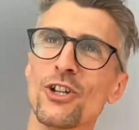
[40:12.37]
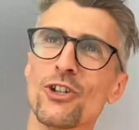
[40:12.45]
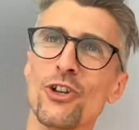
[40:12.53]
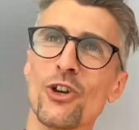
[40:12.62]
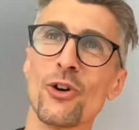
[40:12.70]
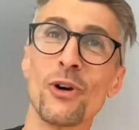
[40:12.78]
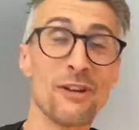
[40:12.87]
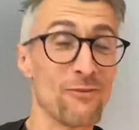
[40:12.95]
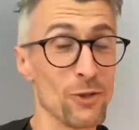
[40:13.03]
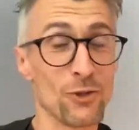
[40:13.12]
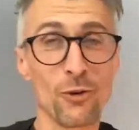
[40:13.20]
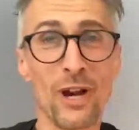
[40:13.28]
to, if
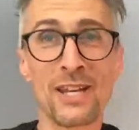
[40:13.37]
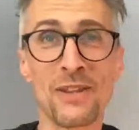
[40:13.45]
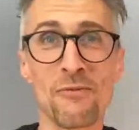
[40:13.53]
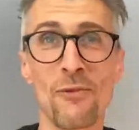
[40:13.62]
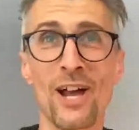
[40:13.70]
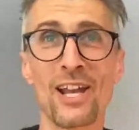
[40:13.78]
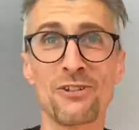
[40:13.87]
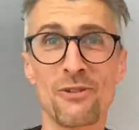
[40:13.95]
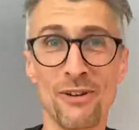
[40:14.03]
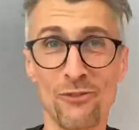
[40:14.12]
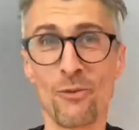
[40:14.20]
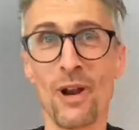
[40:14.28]
you train them well and you
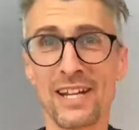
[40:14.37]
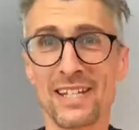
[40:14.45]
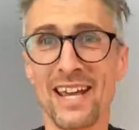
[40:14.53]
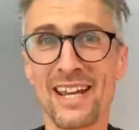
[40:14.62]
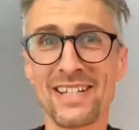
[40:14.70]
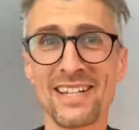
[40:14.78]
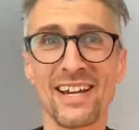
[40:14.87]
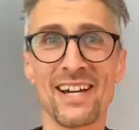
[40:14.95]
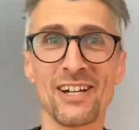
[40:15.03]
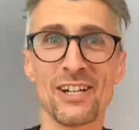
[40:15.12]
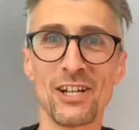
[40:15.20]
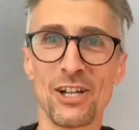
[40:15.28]
have the right
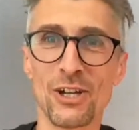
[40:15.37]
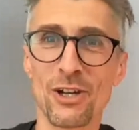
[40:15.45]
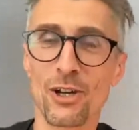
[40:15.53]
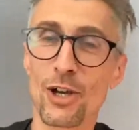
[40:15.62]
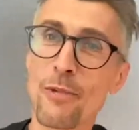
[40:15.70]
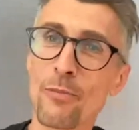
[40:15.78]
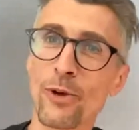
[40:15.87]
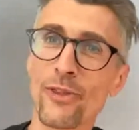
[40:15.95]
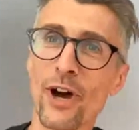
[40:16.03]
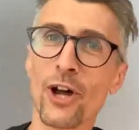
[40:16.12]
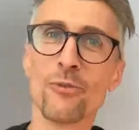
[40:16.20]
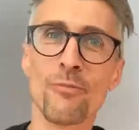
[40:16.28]
data, come up with
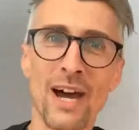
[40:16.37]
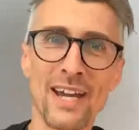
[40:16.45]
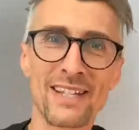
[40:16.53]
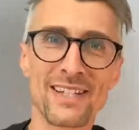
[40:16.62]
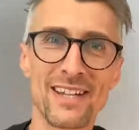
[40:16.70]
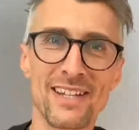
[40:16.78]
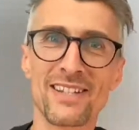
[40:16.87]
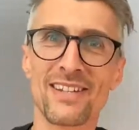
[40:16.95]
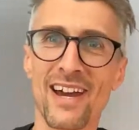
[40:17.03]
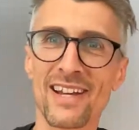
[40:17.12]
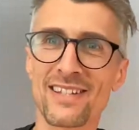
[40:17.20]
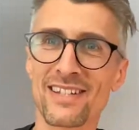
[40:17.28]
unbiased
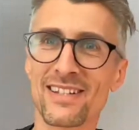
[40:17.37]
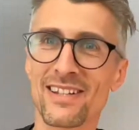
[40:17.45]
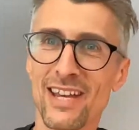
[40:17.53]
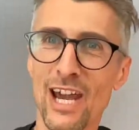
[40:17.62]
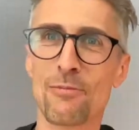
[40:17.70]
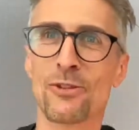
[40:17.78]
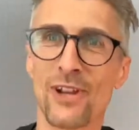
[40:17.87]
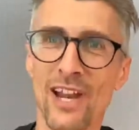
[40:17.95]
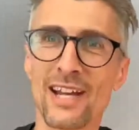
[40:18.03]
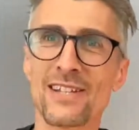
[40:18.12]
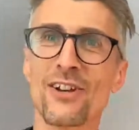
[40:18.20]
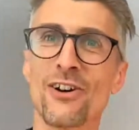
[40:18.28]
insights to
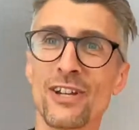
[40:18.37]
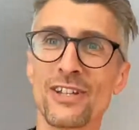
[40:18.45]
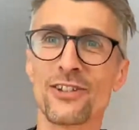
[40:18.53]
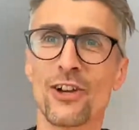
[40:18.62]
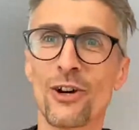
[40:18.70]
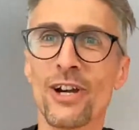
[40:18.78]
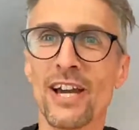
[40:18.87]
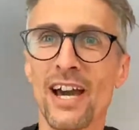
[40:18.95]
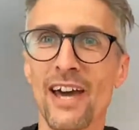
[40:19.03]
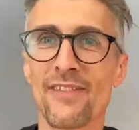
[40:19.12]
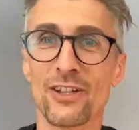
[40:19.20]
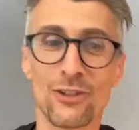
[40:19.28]
capitalize on. And so
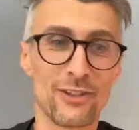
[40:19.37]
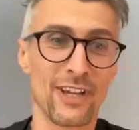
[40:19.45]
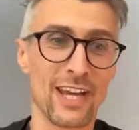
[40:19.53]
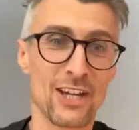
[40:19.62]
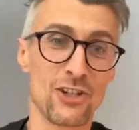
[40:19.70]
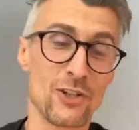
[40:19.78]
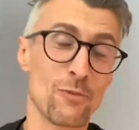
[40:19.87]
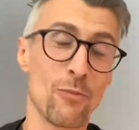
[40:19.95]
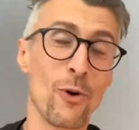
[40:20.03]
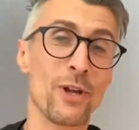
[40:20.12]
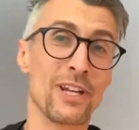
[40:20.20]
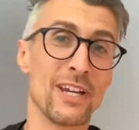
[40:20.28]
I think to Takeshi's
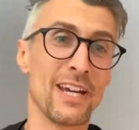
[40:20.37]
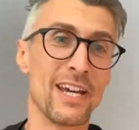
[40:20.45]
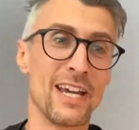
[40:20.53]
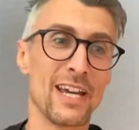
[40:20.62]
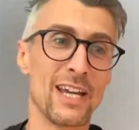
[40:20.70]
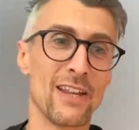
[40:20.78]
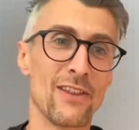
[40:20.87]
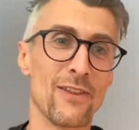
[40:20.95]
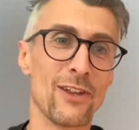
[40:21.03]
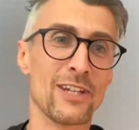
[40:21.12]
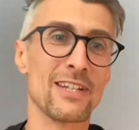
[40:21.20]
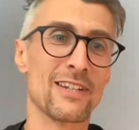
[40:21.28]
point,
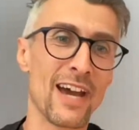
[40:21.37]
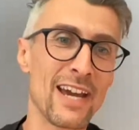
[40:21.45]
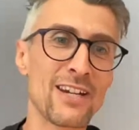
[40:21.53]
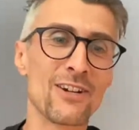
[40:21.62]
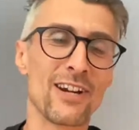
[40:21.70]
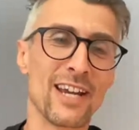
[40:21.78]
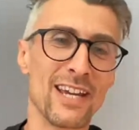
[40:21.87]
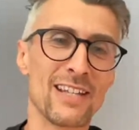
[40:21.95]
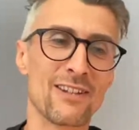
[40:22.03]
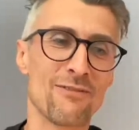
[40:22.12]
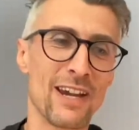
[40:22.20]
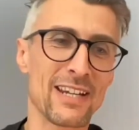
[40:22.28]
the designer is
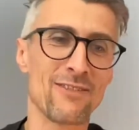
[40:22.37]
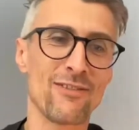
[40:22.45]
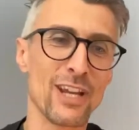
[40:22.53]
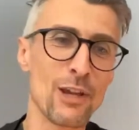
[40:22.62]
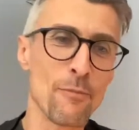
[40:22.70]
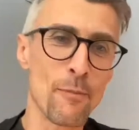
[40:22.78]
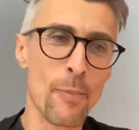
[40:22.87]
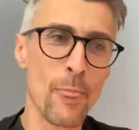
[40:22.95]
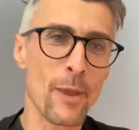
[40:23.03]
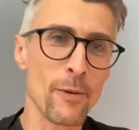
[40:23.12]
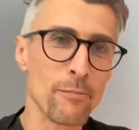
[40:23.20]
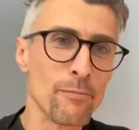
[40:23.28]
effectively
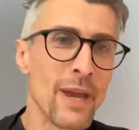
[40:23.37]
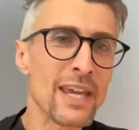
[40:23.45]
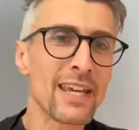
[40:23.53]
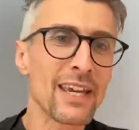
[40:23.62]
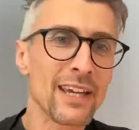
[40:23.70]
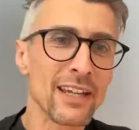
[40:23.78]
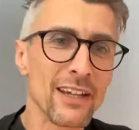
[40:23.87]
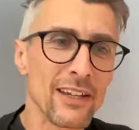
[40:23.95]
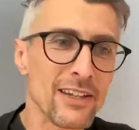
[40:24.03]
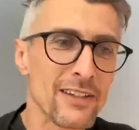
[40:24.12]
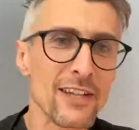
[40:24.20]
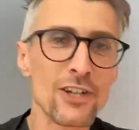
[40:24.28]
making
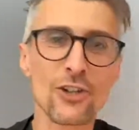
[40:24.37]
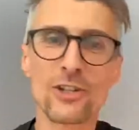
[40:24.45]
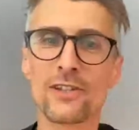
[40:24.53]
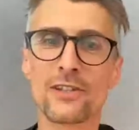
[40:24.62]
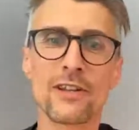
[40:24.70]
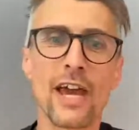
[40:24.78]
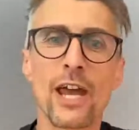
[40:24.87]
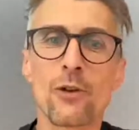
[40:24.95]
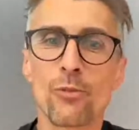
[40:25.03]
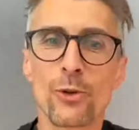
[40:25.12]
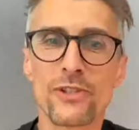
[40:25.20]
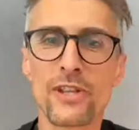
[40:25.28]
decisions
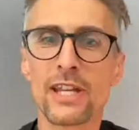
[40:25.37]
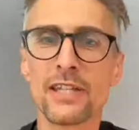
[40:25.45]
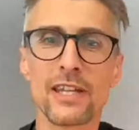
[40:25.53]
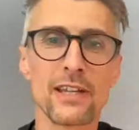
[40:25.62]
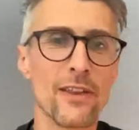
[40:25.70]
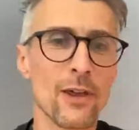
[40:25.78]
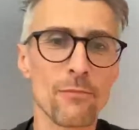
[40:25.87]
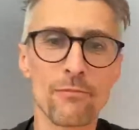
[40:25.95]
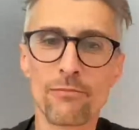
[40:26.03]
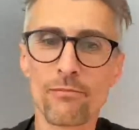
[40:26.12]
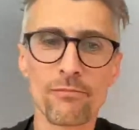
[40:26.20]
and presenting them